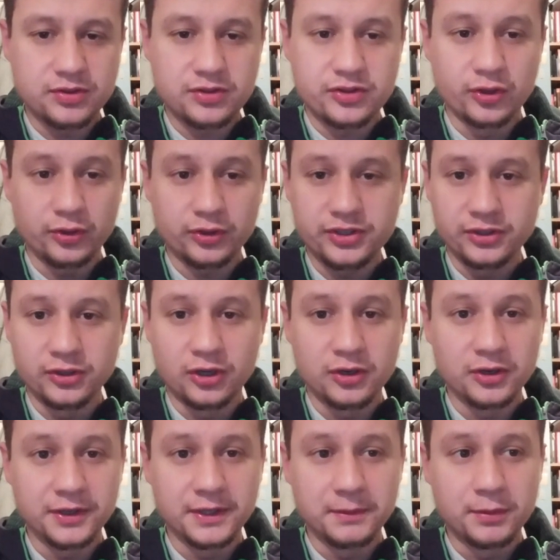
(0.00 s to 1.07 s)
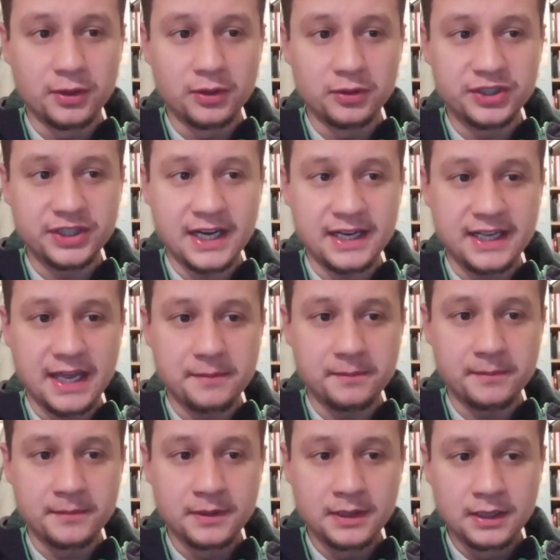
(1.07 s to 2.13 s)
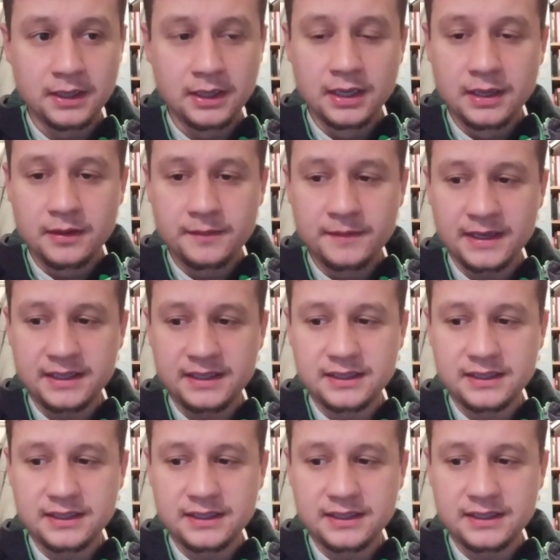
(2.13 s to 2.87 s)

took too long on the ball. Schär came back.